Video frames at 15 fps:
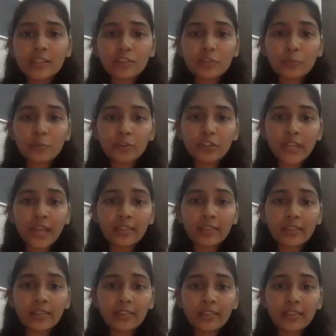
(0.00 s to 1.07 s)
to protect the
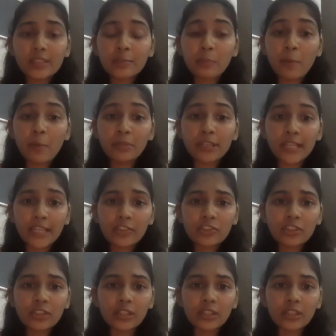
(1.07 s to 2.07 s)
world's population